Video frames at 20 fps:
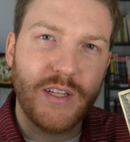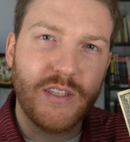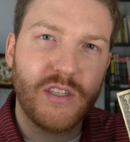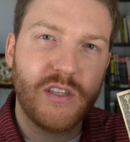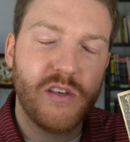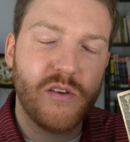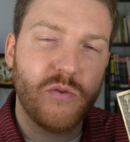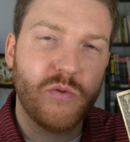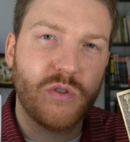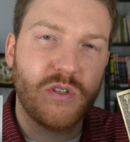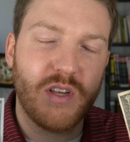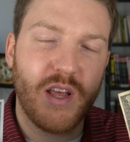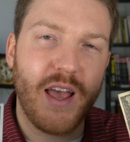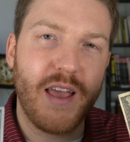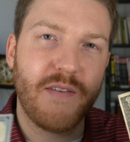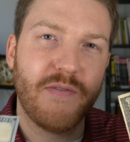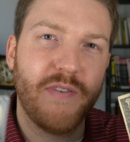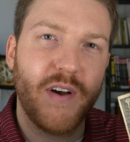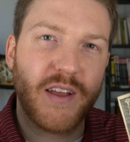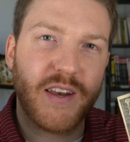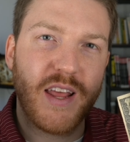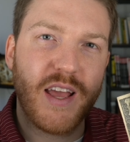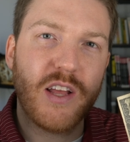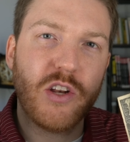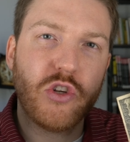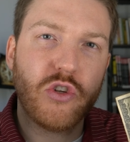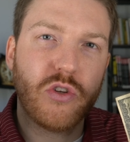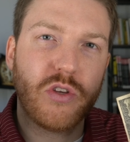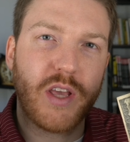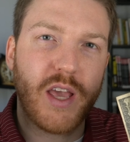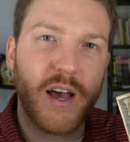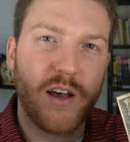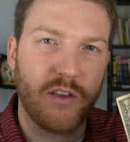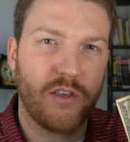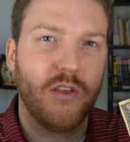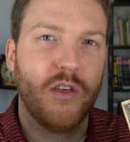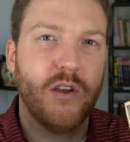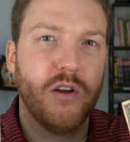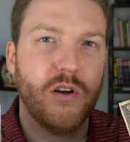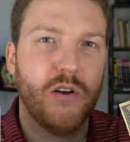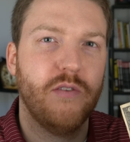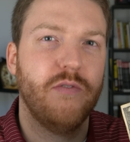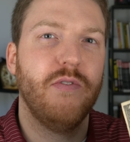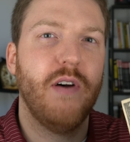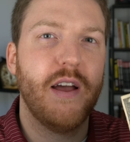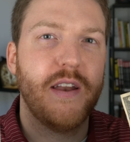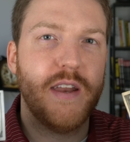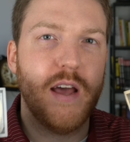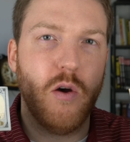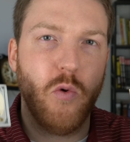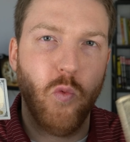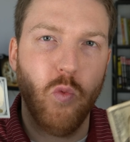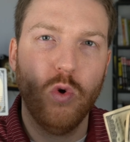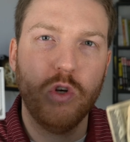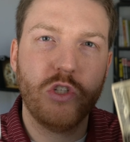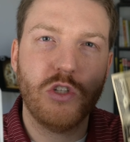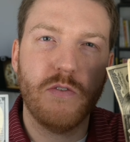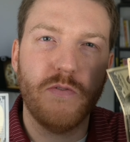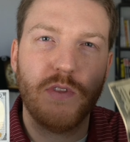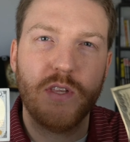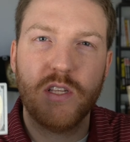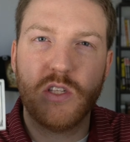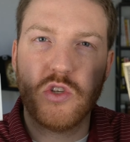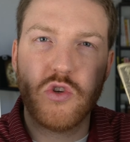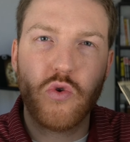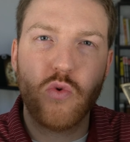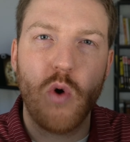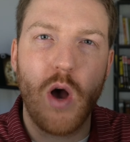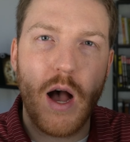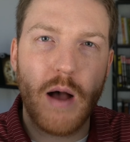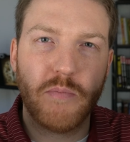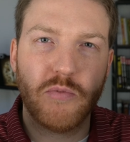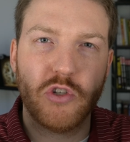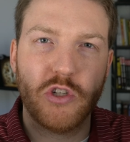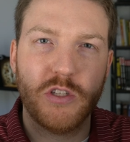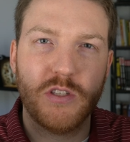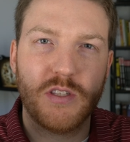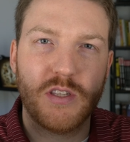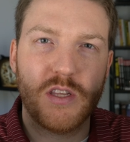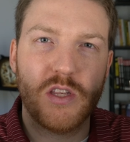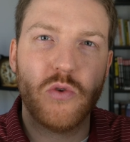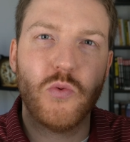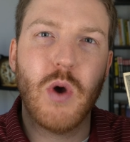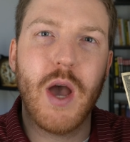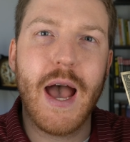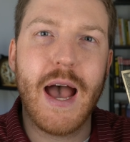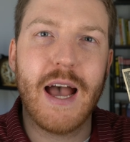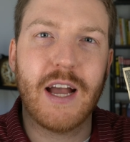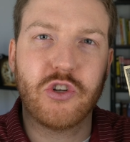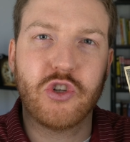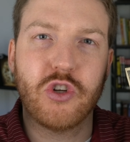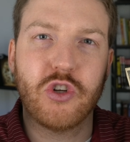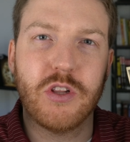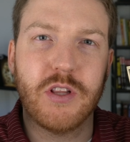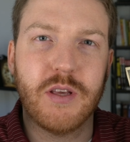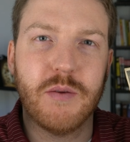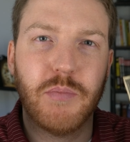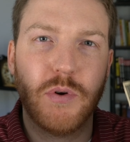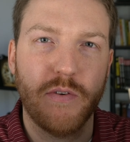let's use a financial calculator to find out which of these two options you actually